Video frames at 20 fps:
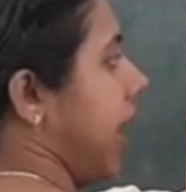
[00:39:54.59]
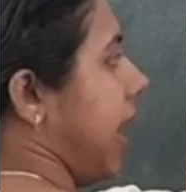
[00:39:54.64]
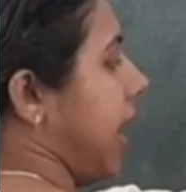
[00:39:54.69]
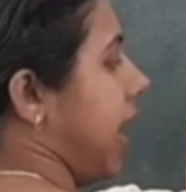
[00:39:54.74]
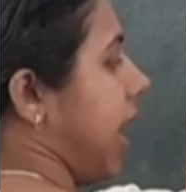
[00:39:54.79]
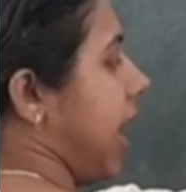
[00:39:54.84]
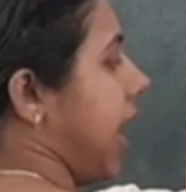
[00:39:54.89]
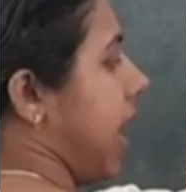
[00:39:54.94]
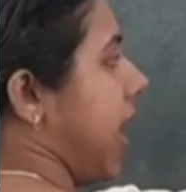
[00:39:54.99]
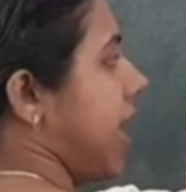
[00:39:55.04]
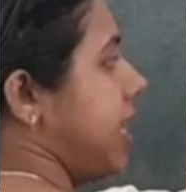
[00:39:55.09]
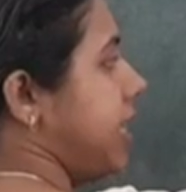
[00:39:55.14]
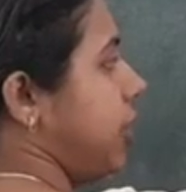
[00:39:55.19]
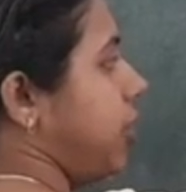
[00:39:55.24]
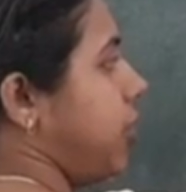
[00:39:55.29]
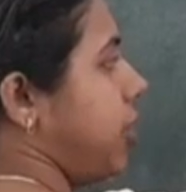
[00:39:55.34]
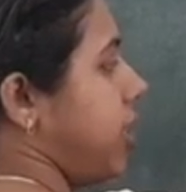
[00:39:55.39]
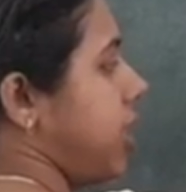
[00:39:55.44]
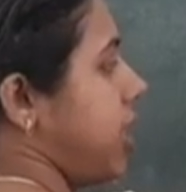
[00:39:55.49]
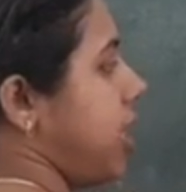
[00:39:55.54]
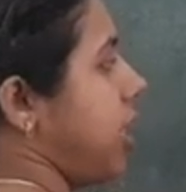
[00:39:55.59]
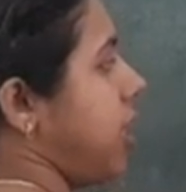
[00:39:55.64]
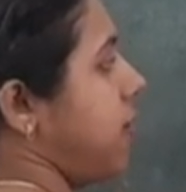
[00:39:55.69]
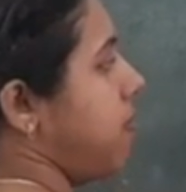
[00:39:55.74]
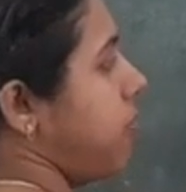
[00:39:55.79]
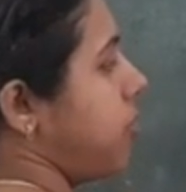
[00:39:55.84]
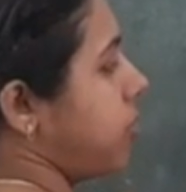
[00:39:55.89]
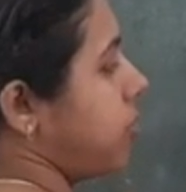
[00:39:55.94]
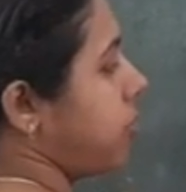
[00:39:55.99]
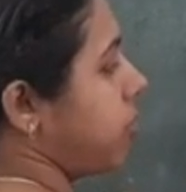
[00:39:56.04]
AGE
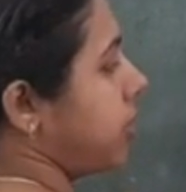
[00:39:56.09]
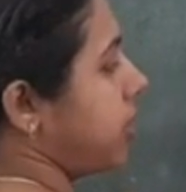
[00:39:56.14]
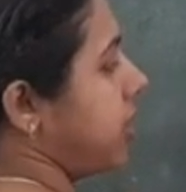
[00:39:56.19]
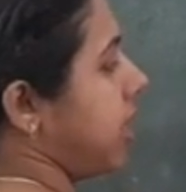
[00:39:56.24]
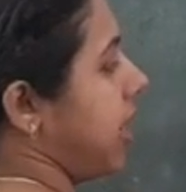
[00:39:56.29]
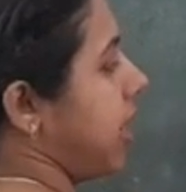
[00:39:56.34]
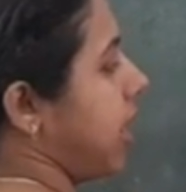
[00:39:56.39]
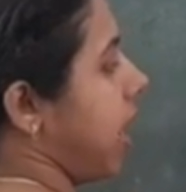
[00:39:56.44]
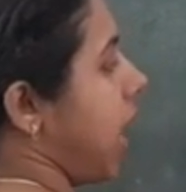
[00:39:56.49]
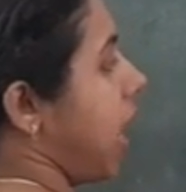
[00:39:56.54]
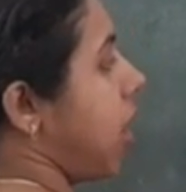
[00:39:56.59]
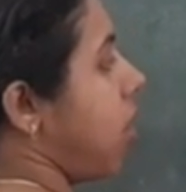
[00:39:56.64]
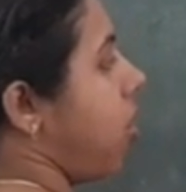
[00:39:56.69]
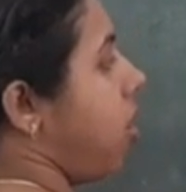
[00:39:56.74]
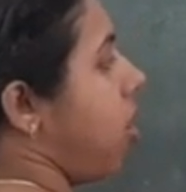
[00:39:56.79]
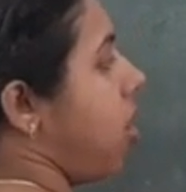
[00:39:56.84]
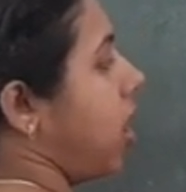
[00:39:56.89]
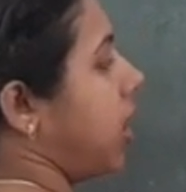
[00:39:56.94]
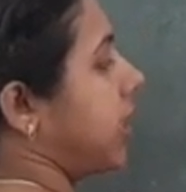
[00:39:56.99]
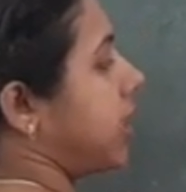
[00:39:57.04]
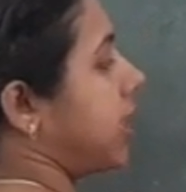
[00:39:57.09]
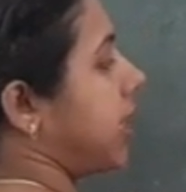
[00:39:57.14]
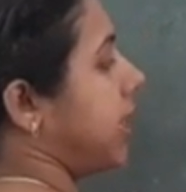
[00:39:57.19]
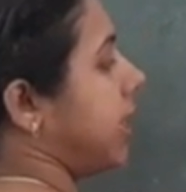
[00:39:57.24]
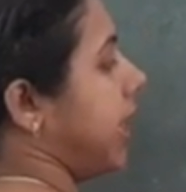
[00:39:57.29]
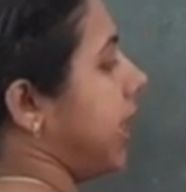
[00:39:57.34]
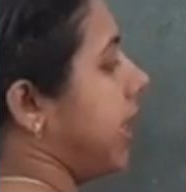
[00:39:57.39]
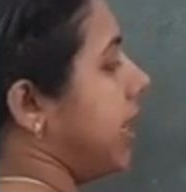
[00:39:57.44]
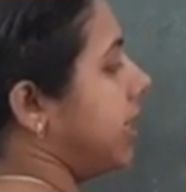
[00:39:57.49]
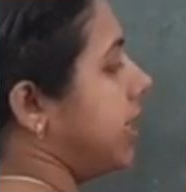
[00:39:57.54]
because they are
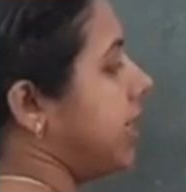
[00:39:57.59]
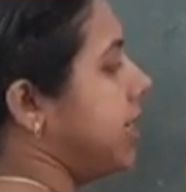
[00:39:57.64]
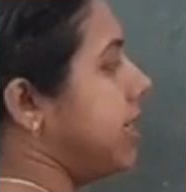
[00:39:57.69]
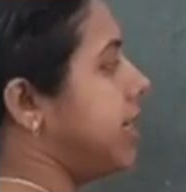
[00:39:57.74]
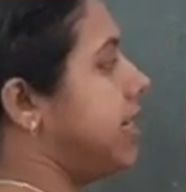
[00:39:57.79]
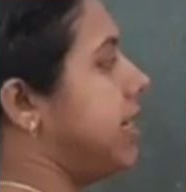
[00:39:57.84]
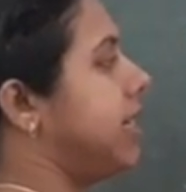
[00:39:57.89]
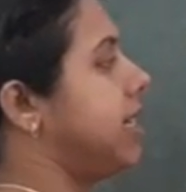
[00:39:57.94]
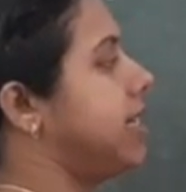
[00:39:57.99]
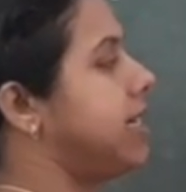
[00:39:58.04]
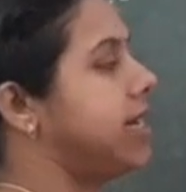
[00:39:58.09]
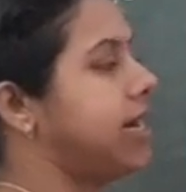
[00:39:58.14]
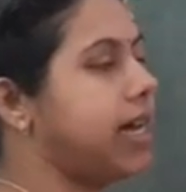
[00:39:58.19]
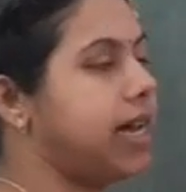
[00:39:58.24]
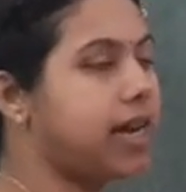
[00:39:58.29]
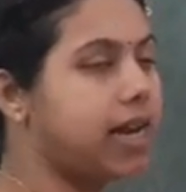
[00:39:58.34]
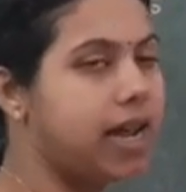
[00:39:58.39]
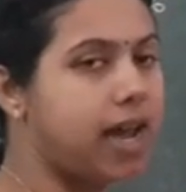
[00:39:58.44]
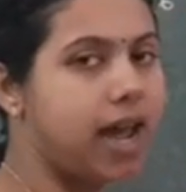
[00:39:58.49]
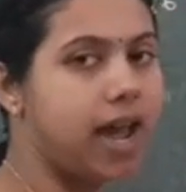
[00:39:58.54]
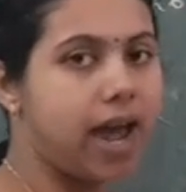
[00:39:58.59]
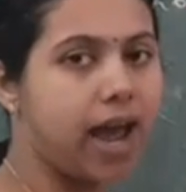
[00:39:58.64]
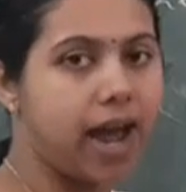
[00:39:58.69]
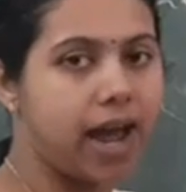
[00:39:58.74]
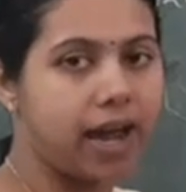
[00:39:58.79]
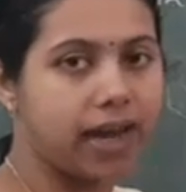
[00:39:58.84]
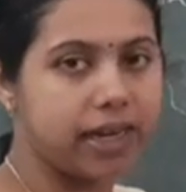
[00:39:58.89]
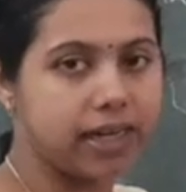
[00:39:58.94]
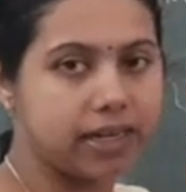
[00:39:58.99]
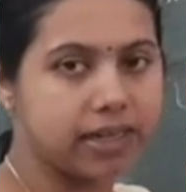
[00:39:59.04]
alternate interior
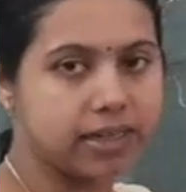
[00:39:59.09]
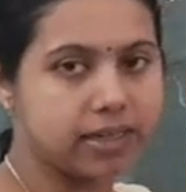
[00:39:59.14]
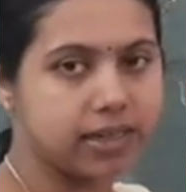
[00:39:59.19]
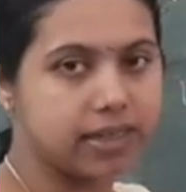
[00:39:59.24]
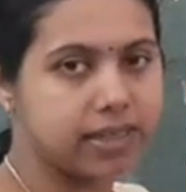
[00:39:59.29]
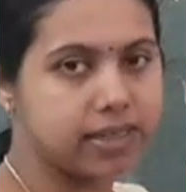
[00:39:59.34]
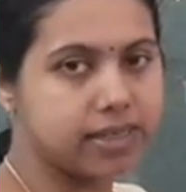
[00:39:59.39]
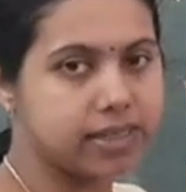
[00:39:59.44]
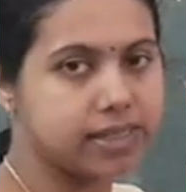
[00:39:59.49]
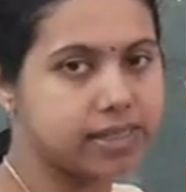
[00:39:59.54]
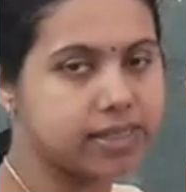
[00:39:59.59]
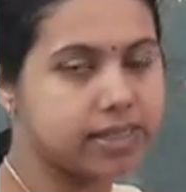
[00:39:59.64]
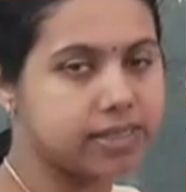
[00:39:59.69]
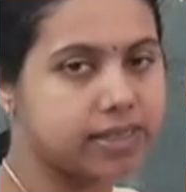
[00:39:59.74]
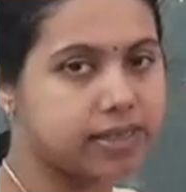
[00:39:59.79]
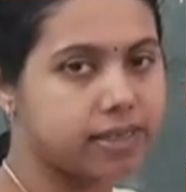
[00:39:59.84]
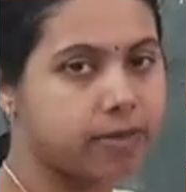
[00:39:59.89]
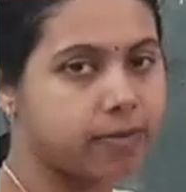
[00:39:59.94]
angles.